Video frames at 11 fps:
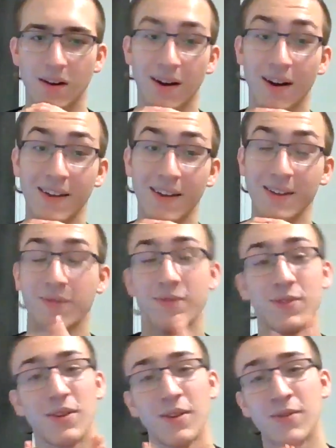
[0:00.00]
And
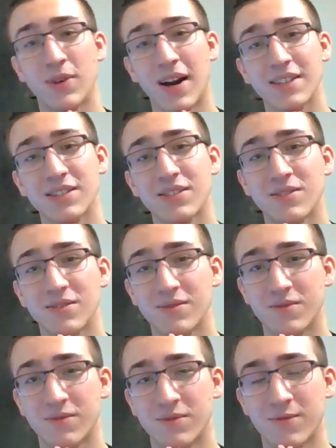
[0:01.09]
if you guys
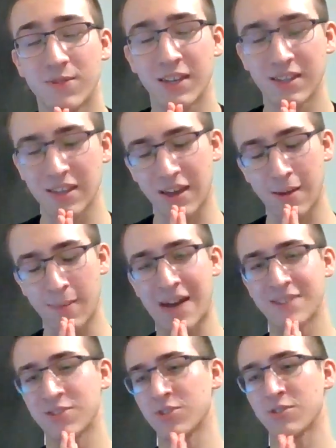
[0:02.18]
think that that
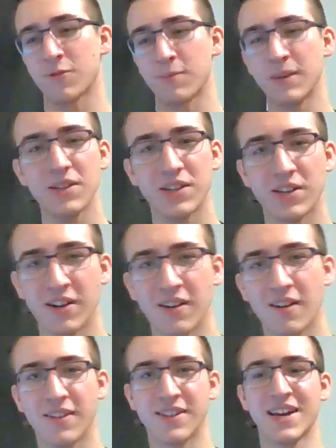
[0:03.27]
passage is familiar,
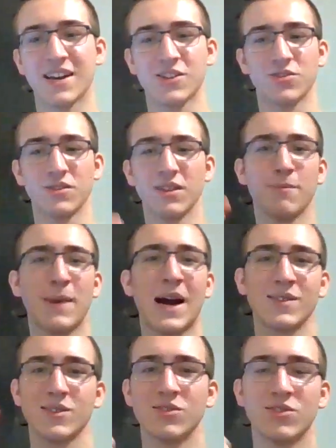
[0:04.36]
that's actually the
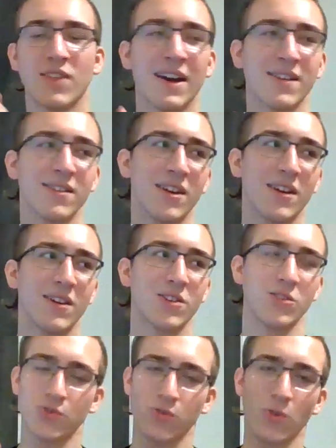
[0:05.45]
passage that
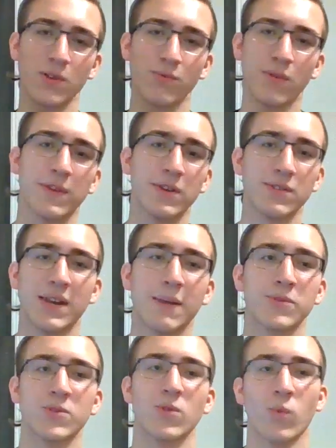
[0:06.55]
Controlly reveals in
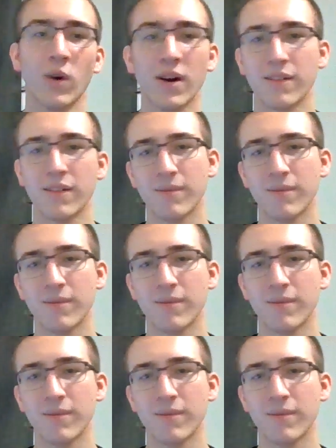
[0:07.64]
episode 1,